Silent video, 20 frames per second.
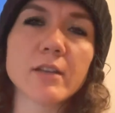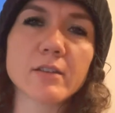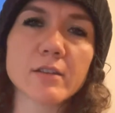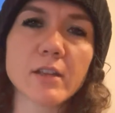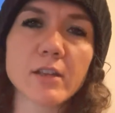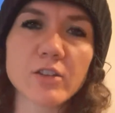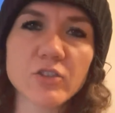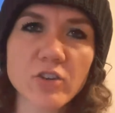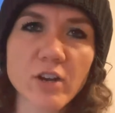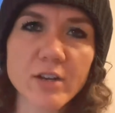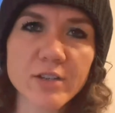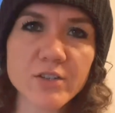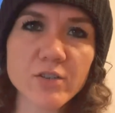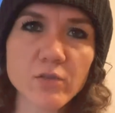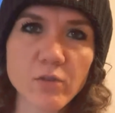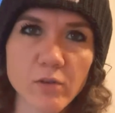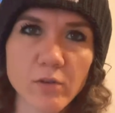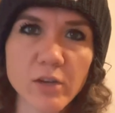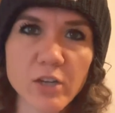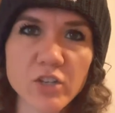like tracks your
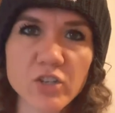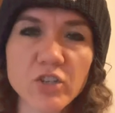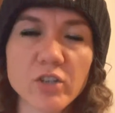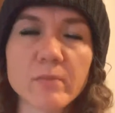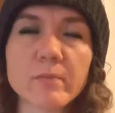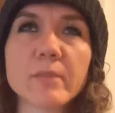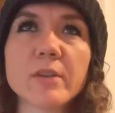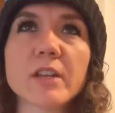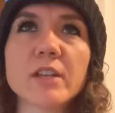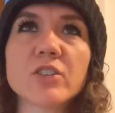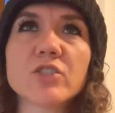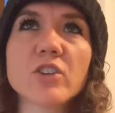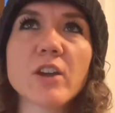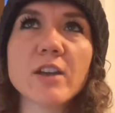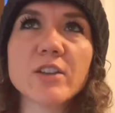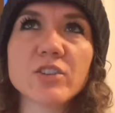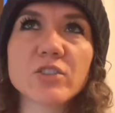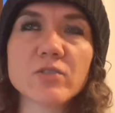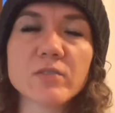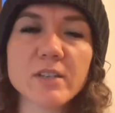location, but it
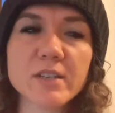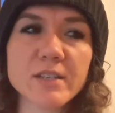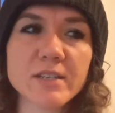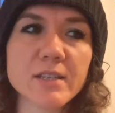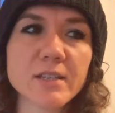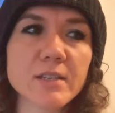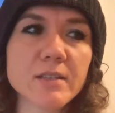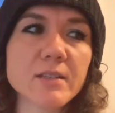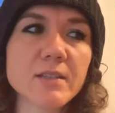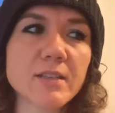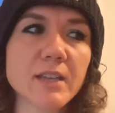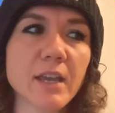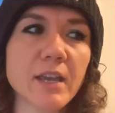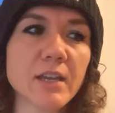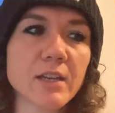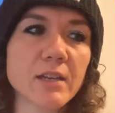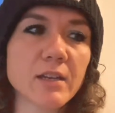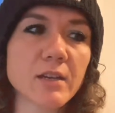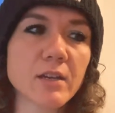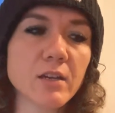tracks your distance,
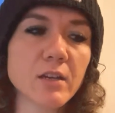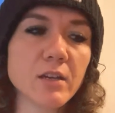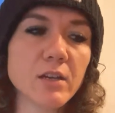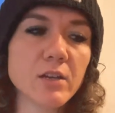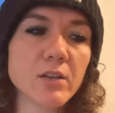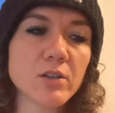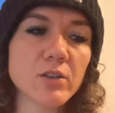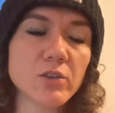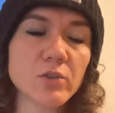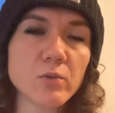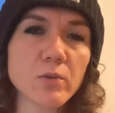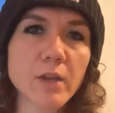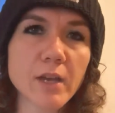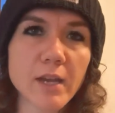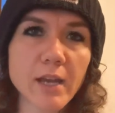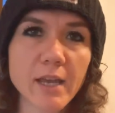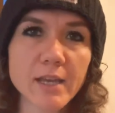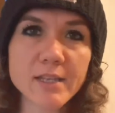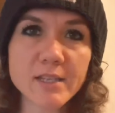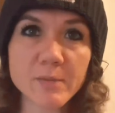and you
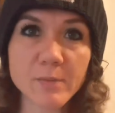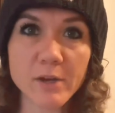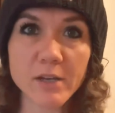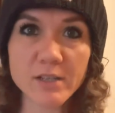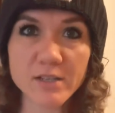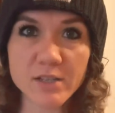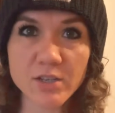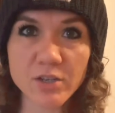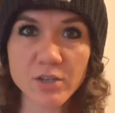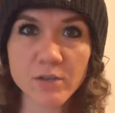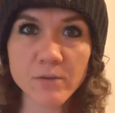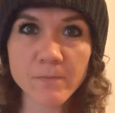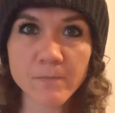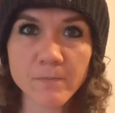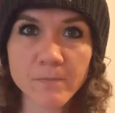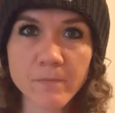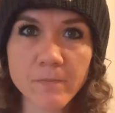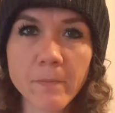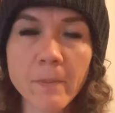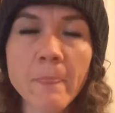get a sponsor,
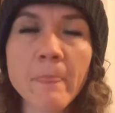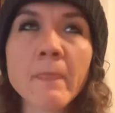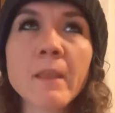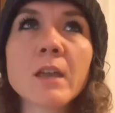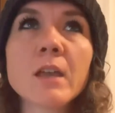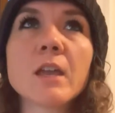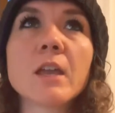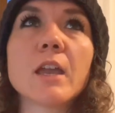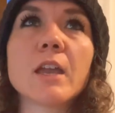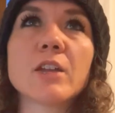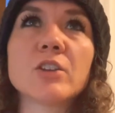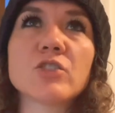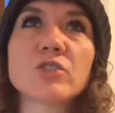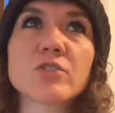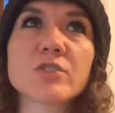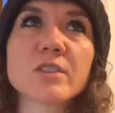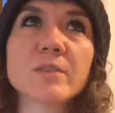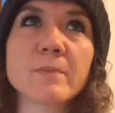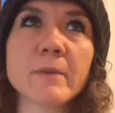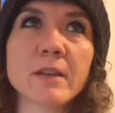and your
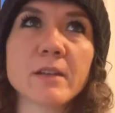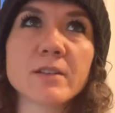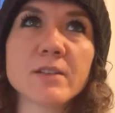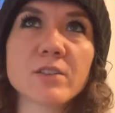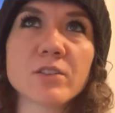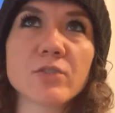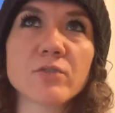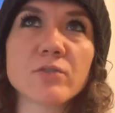sponsor